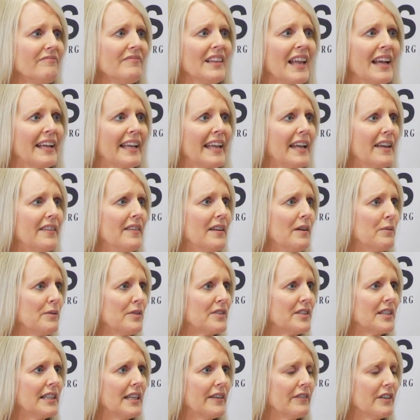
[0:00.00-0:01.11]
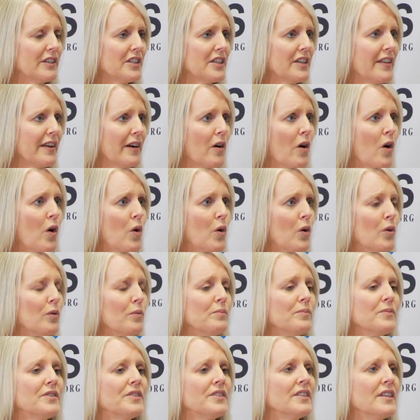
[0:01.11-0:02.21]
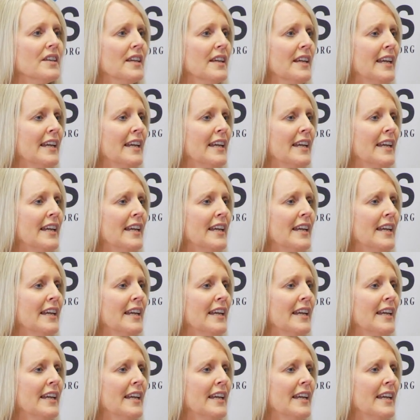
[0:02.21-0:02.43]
Again, it was delivered to their homes,